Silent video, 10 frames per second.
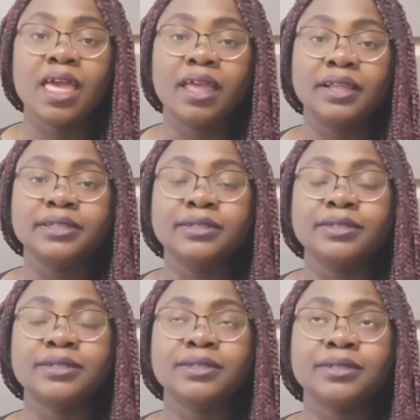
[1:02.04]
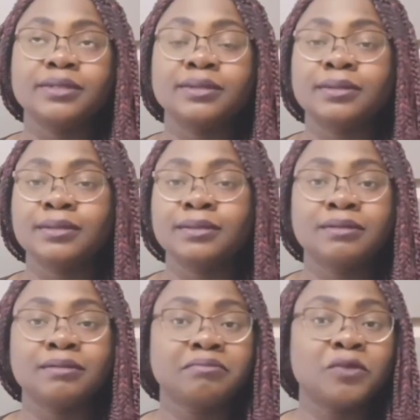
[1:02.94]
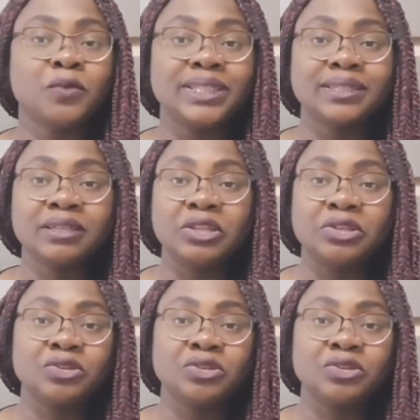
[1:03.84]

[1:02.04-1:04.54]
and with